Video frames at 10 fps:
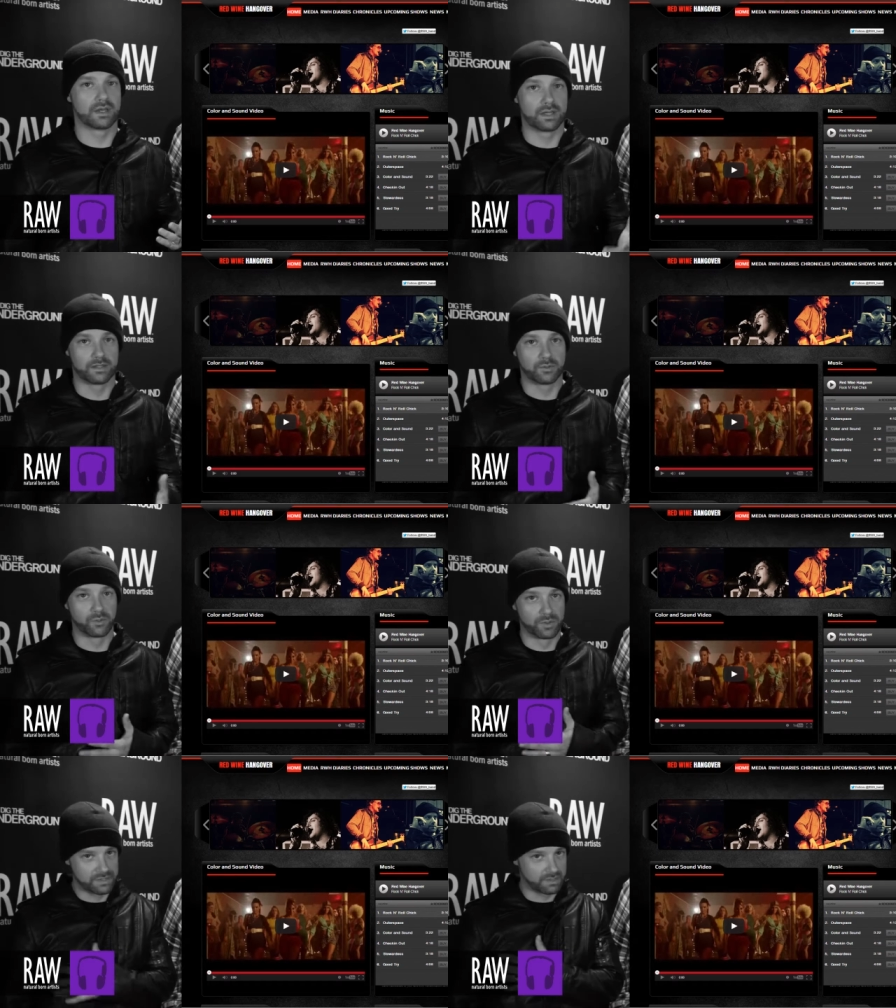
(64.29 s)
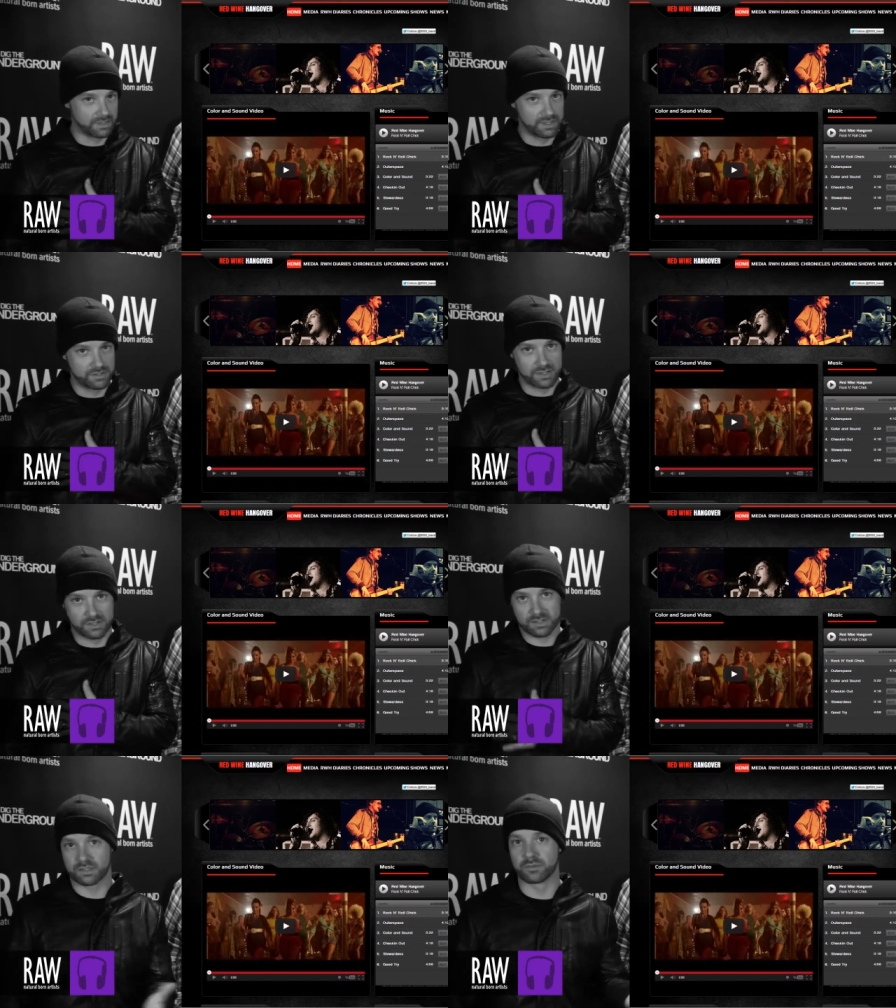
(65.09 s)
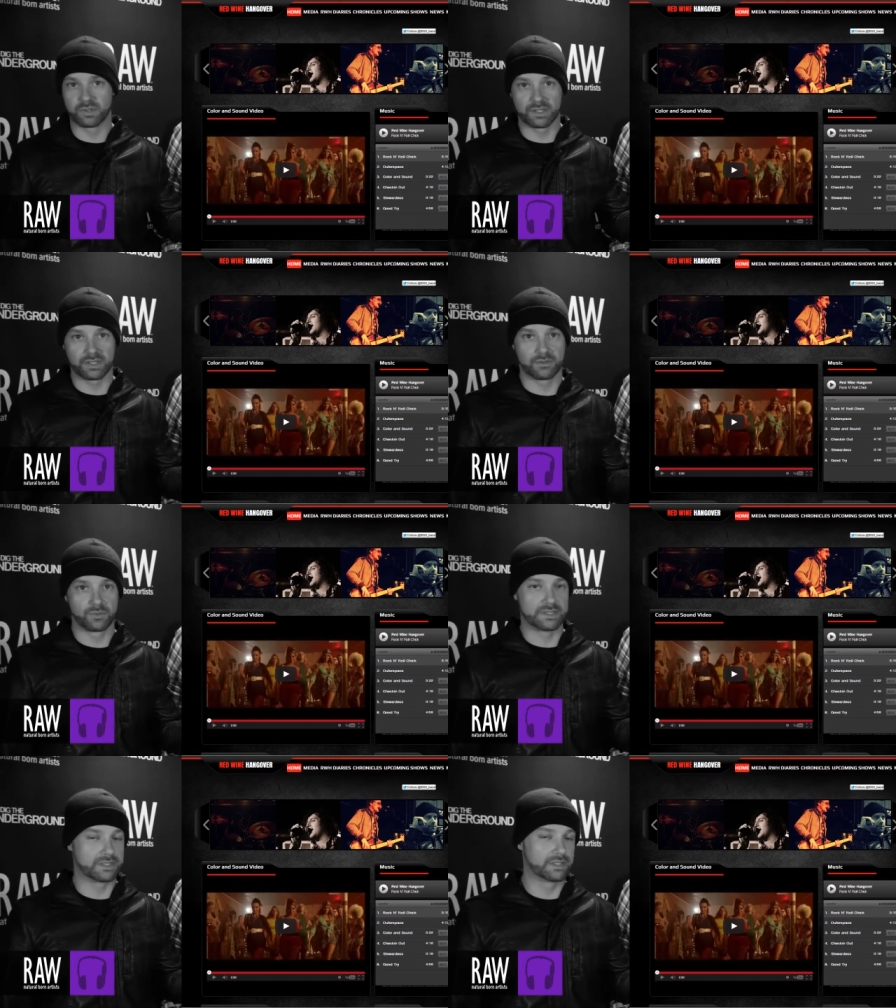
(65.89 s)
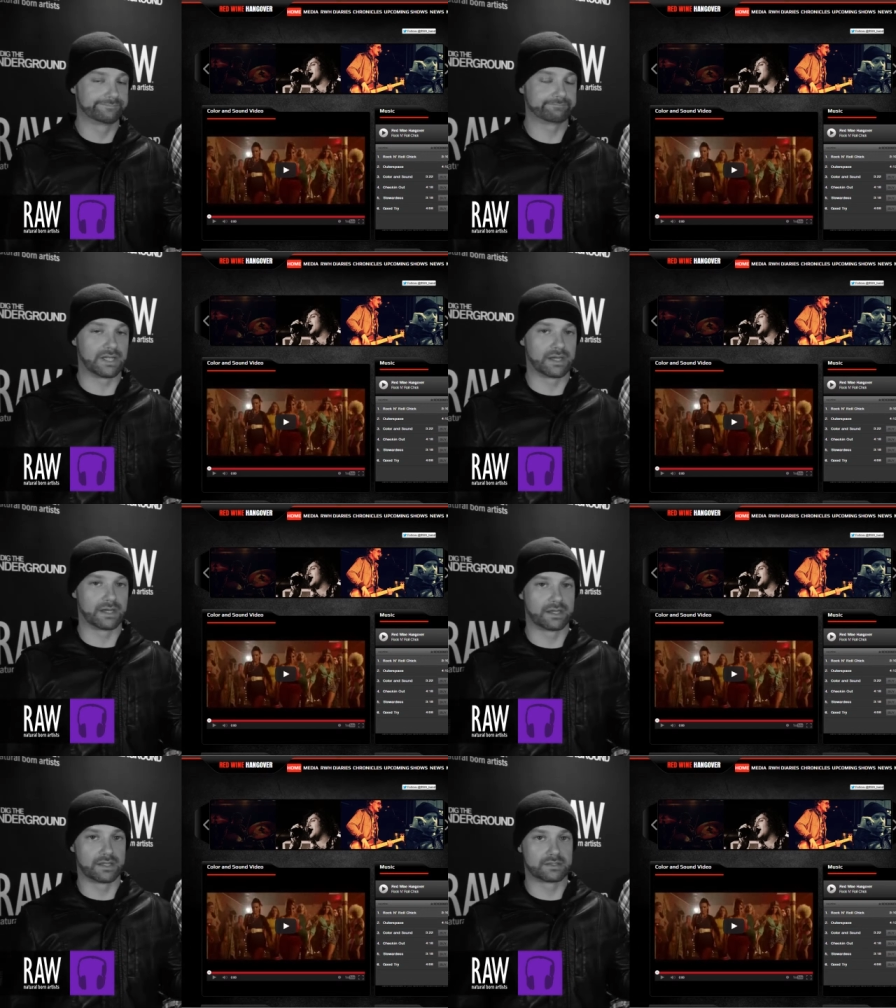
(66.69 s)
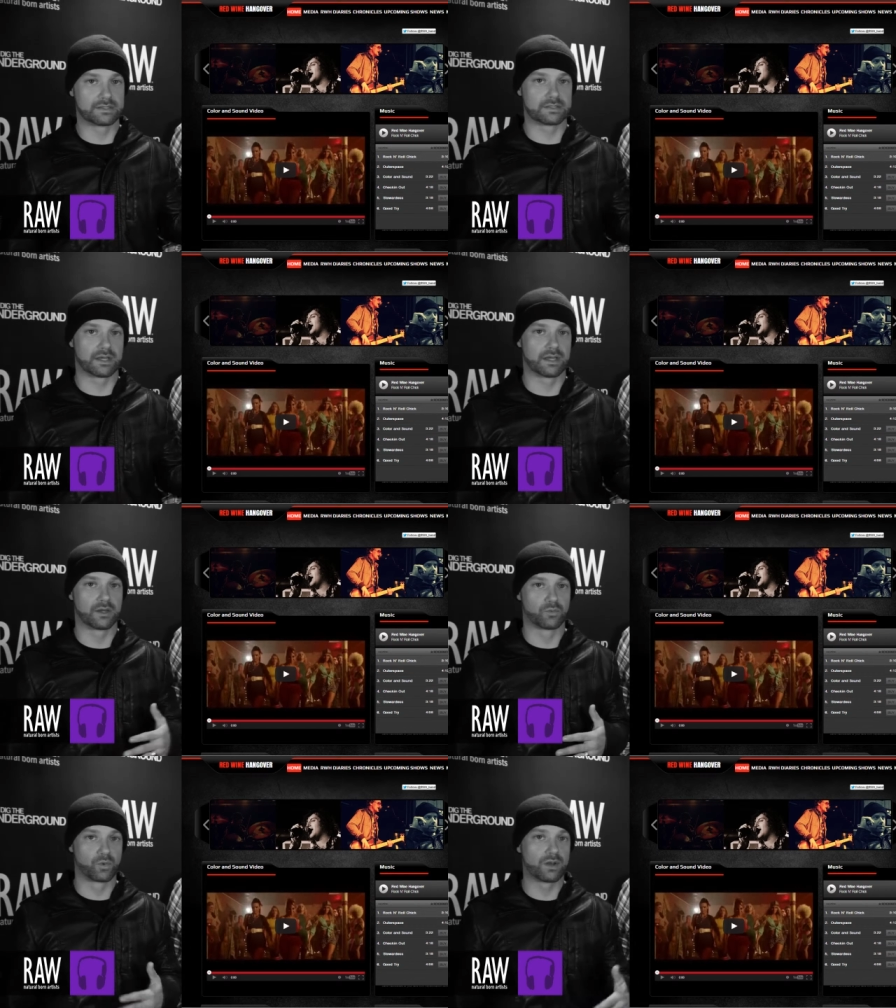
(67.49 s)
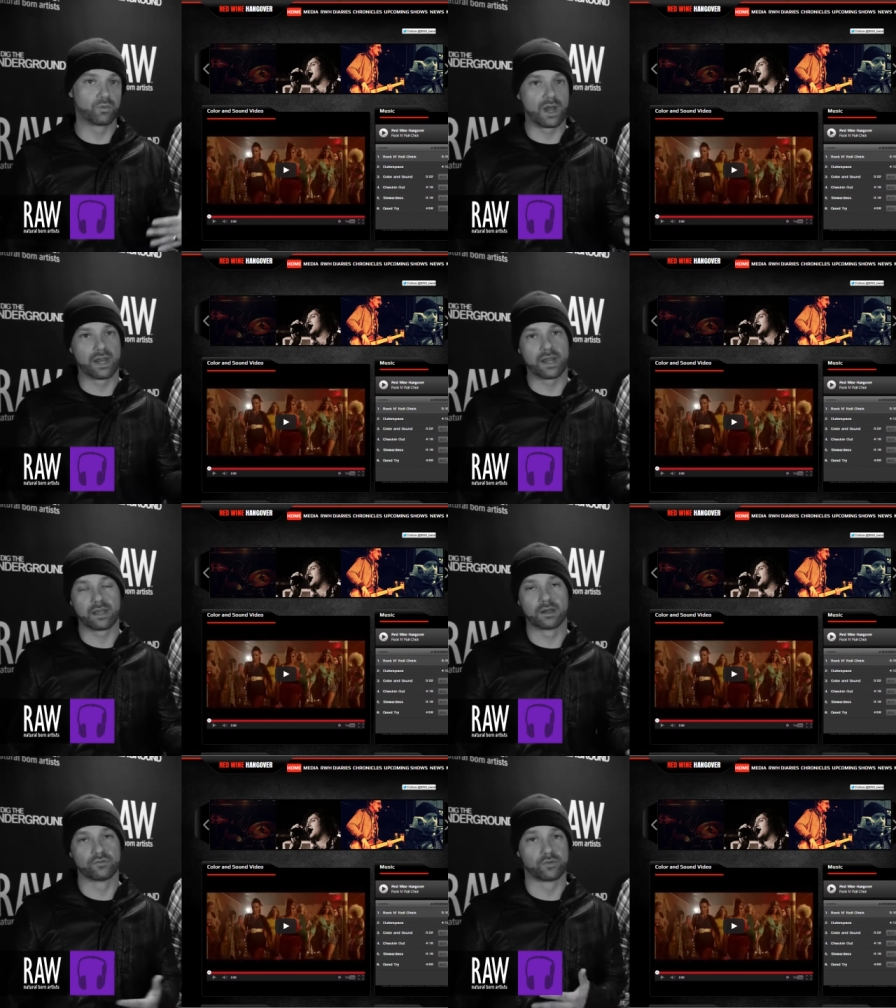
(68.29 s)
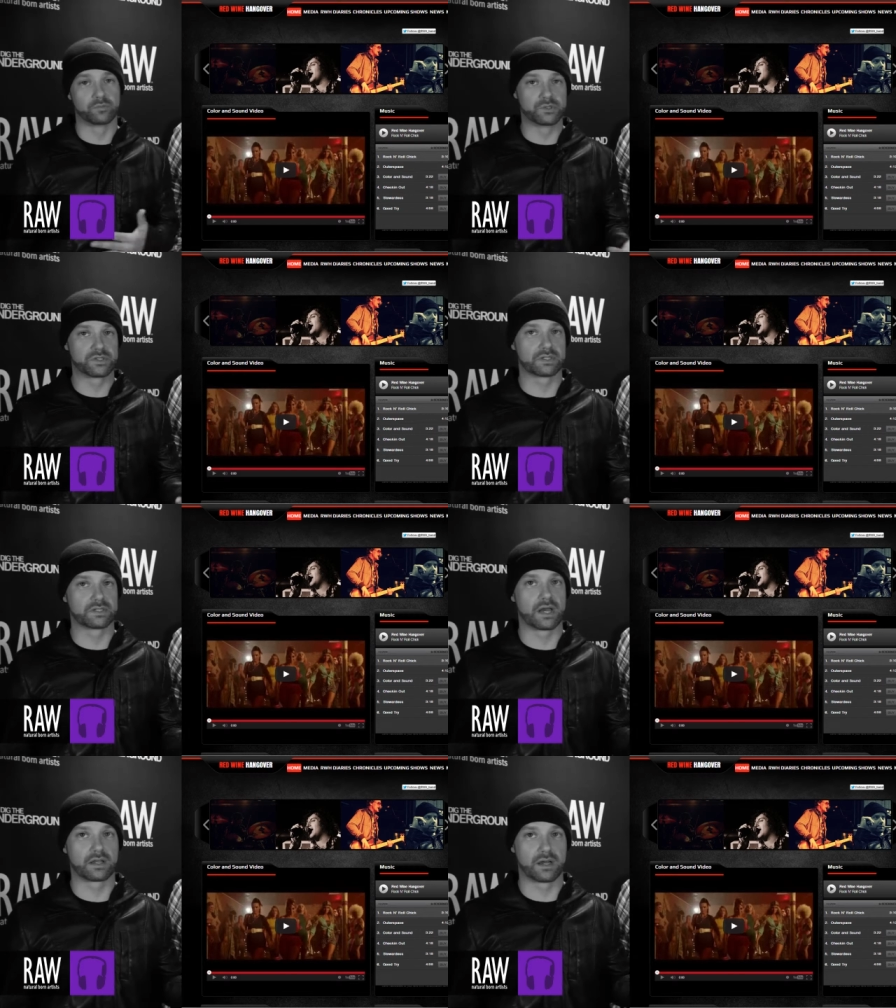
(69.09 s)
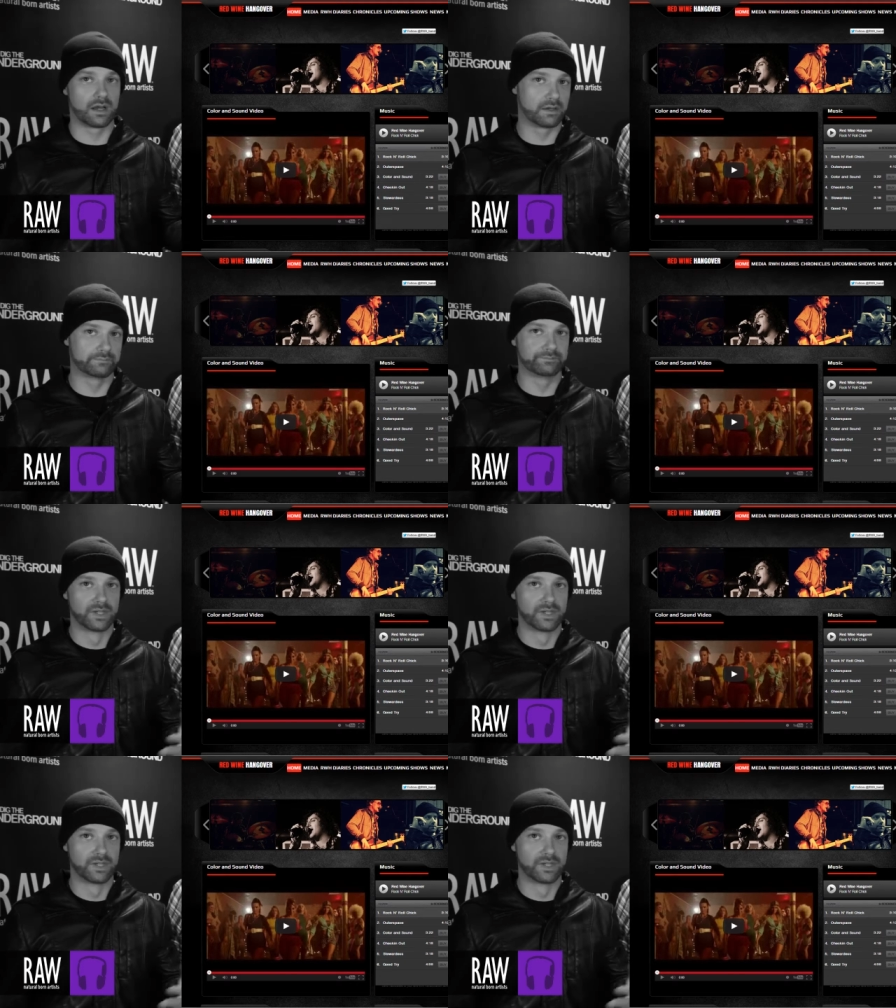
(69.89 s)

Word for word: uh, that we recently just completely redid. Uh, it's uh, redwinehangovermusic.com.